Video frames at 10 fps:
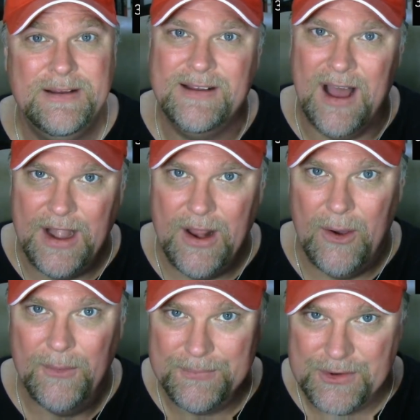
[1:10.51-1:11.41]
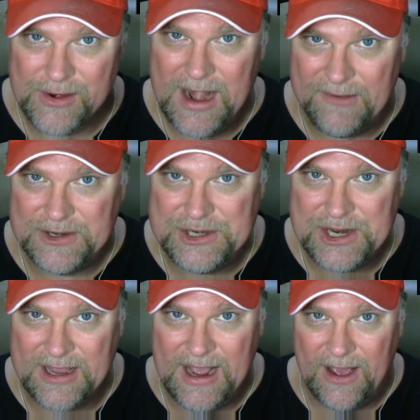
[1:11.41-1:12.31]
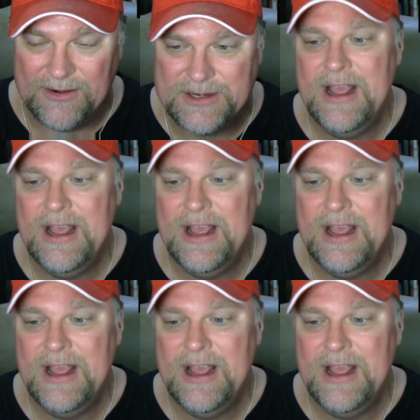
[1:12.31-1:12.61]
I know you're going to have to check it out.